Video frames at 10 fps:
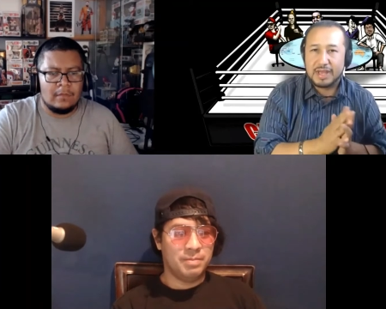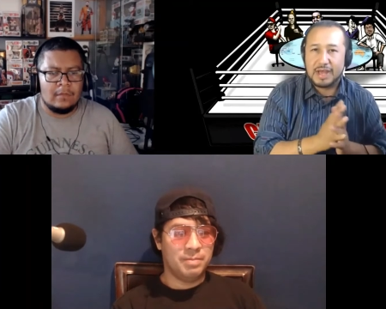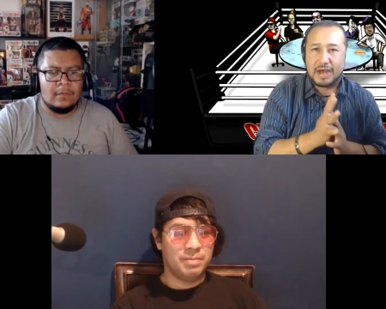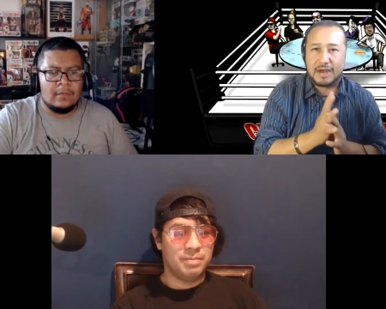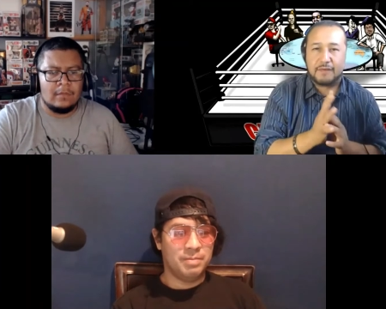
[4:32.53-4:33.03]

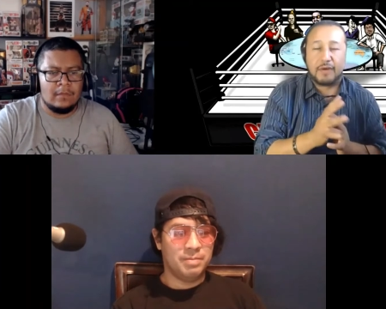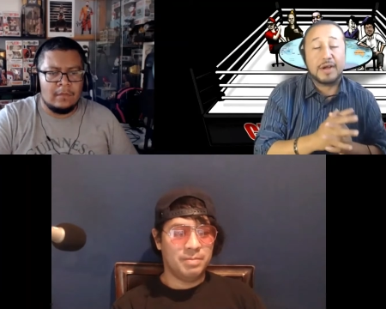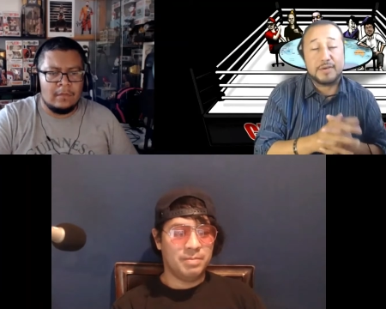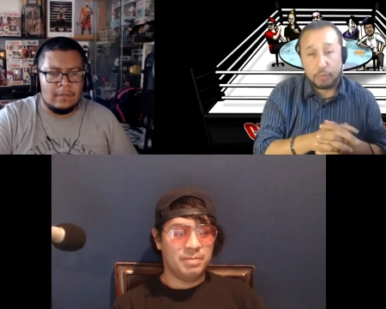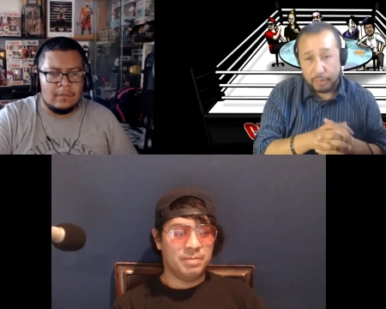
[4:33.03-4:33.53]
Speaker 1: Um,
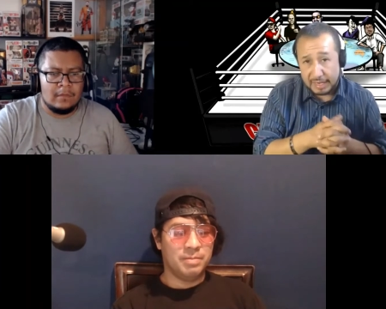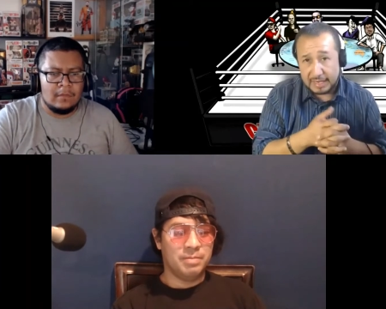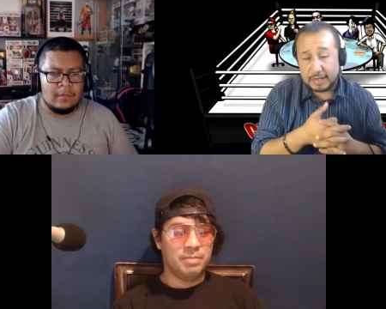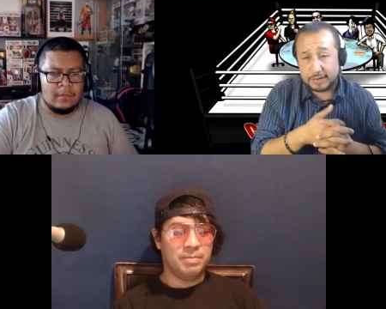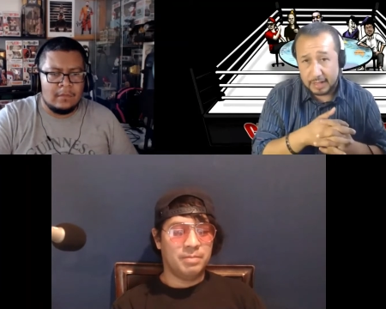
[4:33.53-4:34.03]

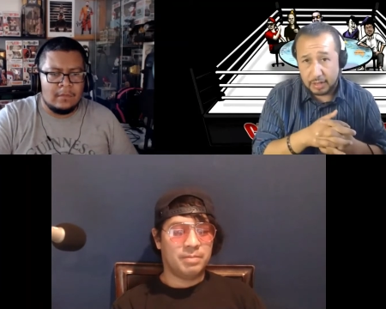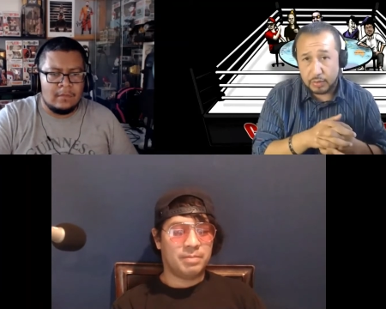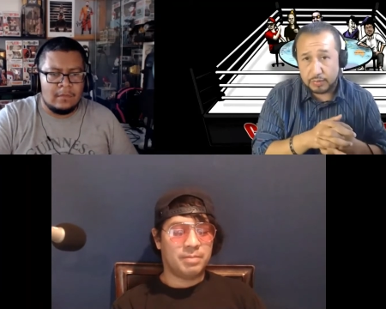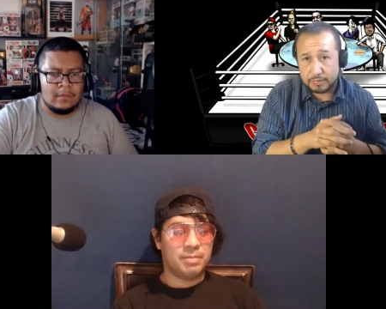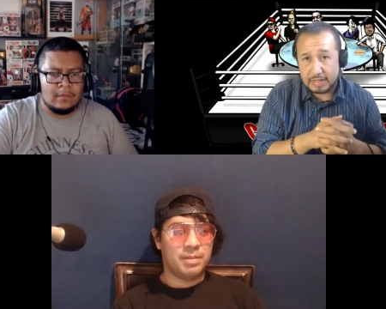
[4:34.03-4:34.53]
underrated as
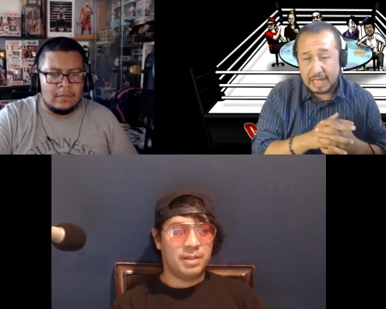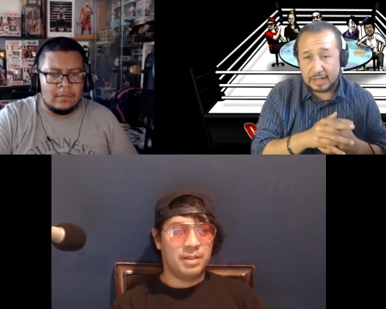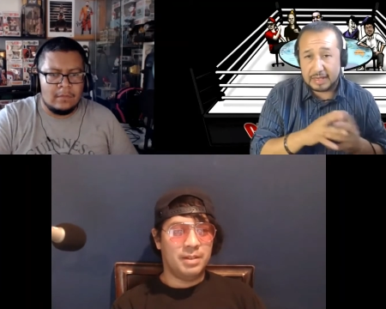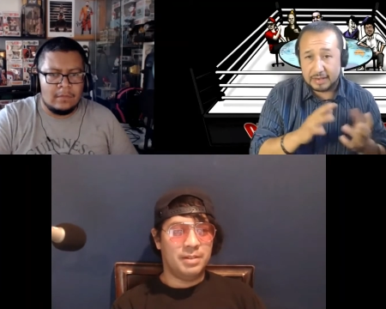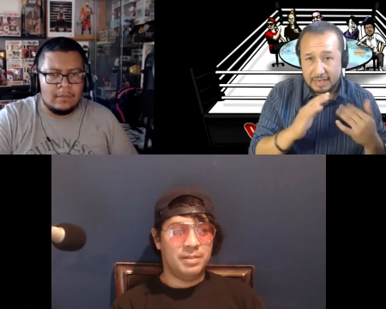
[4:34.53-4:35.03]
hell
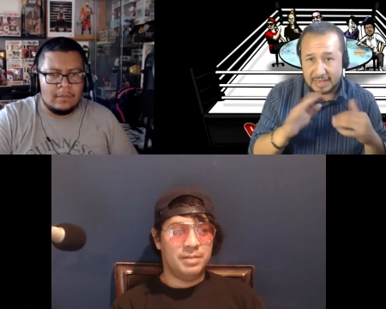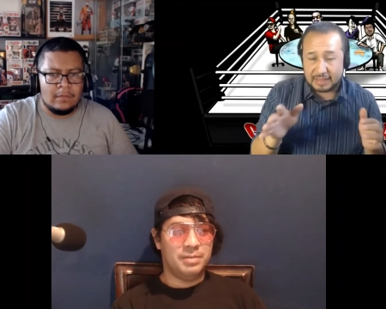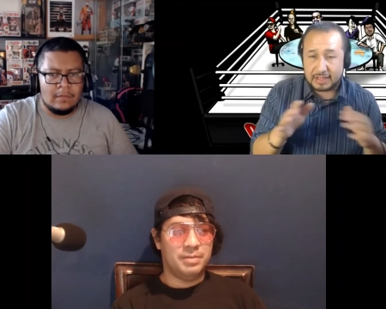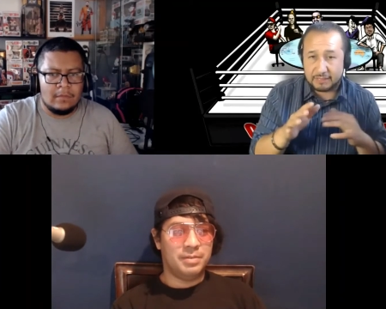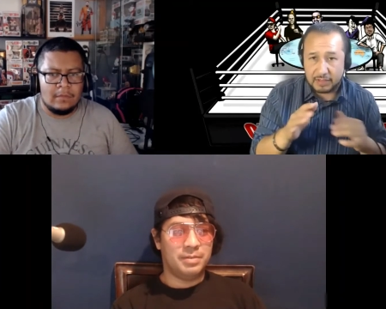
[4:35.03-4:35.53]
yeah, in, in
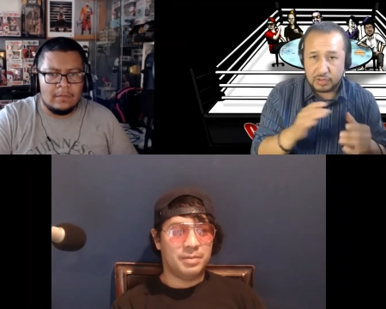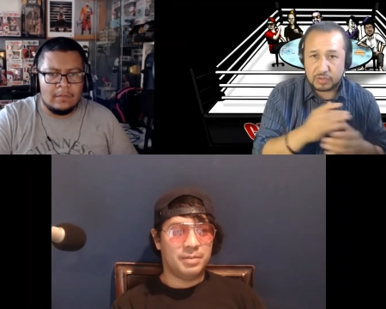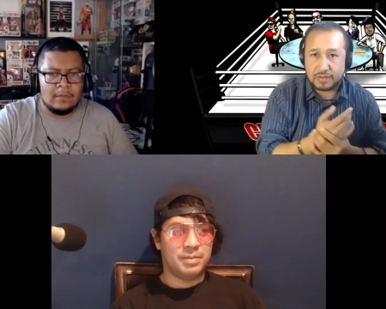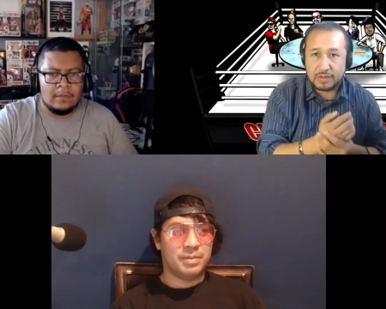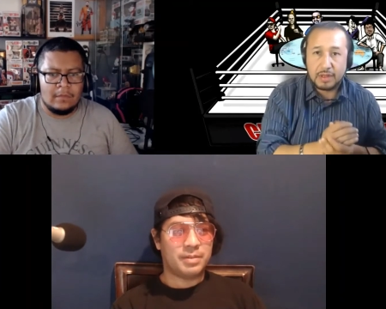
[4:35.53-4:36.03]
that
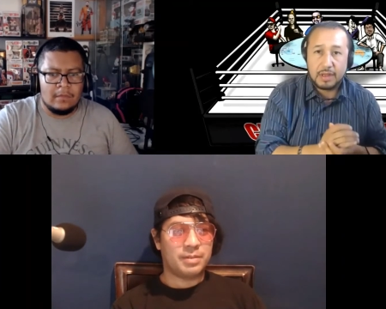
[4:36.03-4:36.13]
division.